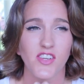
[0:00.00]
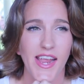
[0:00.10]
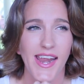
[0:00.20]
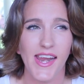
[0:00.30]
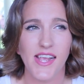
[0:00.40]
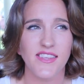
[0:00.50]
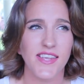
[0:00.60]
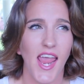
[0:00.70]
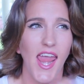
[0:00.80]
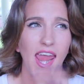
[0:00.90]
it is
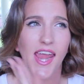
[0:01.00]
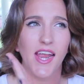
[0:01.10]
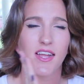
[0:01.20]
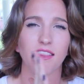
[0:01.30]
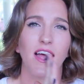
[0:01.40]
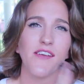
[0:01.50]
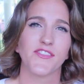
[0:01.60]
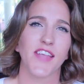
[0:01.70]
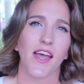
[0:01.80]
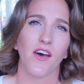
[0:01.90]
a
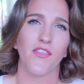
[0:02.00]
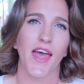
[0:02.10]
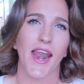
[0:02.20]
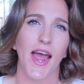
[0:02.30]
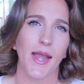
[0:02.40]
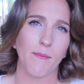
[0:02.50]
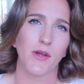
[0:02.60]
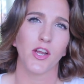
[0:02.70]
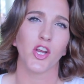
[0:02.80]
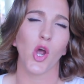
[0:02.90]
lifestyle that
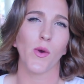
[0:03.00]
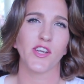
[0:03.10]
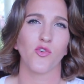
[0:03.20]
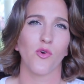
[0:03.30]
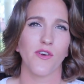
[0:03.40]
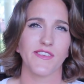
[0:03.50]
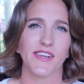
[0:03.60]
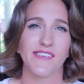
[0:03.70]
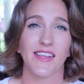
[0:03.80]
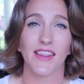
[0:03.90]
I'm going towards.
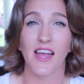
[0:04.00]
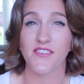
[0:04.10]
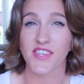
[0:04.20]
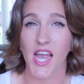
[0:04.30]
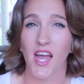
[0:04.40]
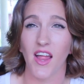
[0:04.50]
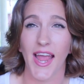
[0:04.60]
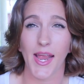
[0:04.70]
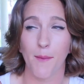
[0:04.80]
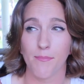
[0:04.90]
It is a lifestyle
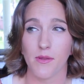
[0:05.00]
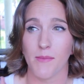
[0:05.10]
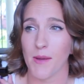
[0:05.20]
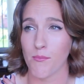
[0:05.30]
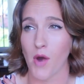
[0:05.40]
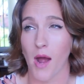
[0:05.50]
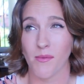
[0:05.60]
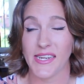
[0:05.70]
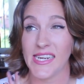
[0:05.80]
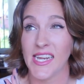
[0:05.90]
I implement
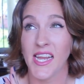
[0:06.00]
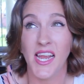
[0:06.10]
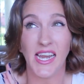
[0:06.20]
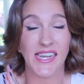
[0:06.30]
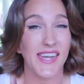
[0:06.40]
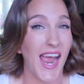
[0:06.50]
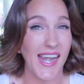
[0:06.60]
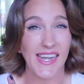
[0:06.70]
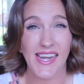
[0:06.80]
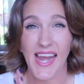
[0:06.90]
probably
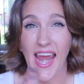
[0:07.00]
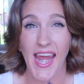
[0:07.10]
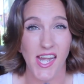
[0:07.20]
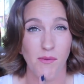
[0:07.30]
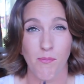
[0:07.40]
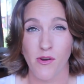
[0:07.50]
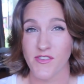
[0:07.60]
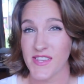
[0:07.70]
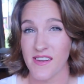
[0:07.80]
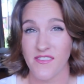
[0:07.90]

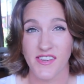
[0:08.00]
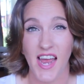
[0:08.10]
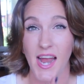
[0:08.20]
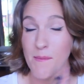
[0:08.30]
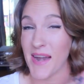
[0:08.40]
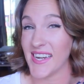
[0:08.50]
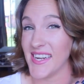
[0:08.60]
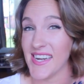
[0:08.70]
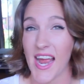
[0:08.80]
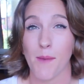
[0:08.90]
98% of the time,
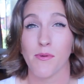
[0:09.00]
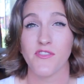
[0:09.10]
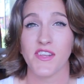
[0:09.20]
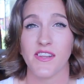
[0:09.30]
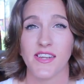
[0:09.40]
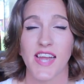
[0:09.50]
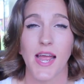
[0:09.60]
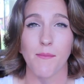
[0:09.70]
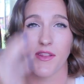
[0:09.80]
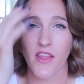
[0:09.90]
99% of the
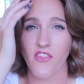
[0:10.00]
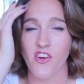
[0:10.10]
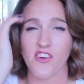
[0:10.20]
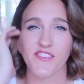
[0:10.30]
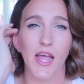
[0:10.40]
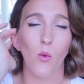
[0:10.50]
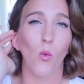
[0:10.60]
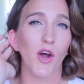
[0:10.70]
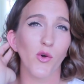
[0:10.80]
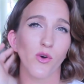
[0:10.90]
time, and then there's that
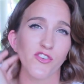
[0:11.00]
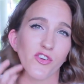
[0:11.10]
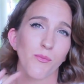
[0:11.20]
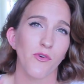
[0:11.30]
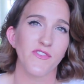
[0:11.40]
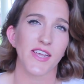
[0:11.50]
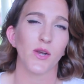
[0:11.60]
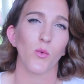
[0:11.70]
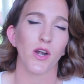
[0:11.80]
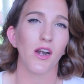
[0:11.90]
1 or
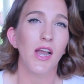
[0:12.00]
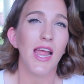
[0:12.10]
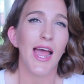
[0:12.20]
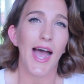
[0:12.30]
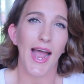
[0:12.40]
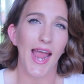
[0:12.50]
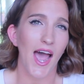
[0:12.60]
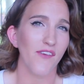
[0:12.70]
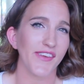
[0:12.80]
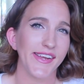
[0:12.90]
2% where I
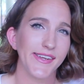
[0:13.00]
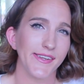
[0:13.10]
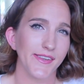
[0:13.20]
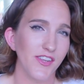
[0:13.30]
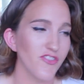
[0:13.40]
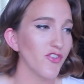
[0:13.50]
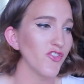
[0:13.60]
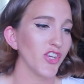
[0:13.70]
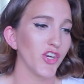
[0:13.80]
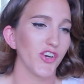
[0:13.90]
have eaten the
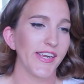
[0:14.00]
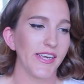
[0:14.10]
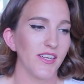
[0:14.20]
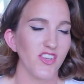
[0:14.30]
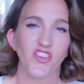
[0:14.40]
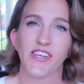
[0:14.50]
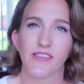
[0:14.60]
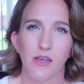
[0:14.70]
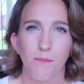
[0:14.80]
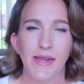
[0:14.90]
sushi or eaten the
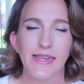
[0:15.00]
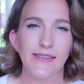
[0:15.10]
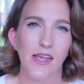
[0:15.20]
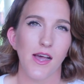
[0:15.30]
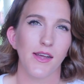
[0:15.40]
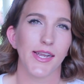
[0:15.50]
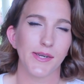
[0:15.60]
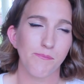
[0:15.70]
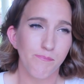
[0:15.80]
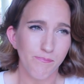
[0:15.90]
cheese on pizza
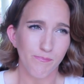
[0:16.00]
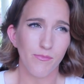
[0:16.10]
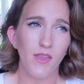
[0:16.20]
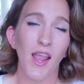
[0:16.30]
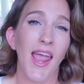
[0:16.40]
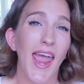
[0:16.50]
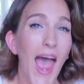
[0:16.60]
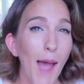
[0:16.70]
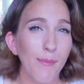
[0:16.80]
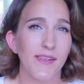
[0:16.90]
and it
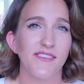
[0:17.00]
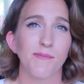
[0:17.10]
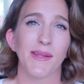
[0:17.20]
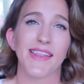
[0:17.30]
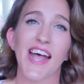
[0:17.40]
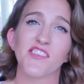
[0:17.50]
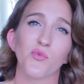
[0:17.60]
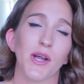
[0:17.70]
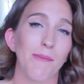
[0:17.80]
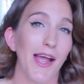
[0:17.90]
happens, but that's
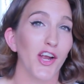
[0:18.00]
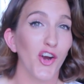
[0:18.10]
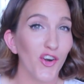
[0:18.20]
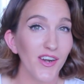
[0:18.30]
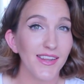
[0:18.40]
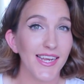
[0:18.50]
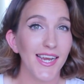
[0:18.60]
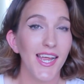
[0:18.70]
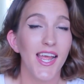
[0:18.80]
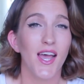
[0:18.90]
where I'm at
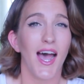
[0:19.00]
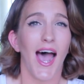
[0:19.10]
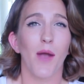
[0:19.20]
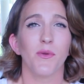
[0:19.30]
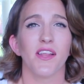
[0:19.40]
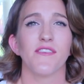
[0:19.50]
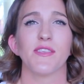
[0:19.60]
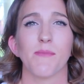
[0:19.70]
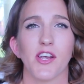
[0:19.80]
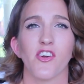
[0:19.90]
currently. I would love
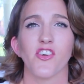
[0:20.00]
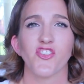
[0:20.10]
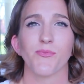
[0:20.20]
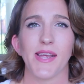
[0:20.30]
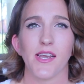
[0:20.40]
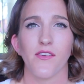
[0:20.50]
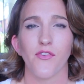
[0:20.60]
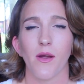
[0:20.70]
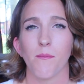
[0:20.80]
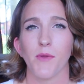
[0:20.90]
some encouragement
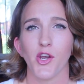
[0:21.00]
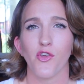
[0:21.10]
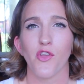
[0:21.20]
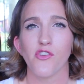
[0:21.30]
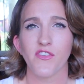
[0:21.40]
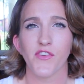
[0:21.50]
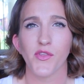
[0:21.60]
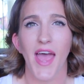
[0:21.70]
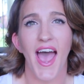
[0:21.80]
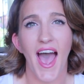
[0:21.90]
from, you know, those of you
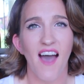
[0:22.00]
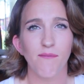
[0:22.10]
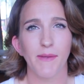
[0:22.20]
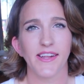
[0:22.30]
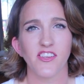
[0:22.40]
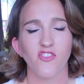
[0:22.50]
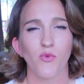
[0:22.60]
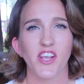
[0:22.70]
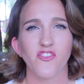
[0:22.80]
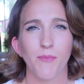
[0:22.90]
that have made the
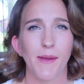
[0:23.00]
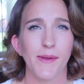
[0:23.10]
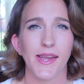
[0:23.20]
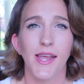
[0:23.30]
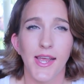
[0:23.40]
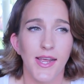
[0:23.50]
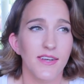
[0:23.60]
switch. Maybe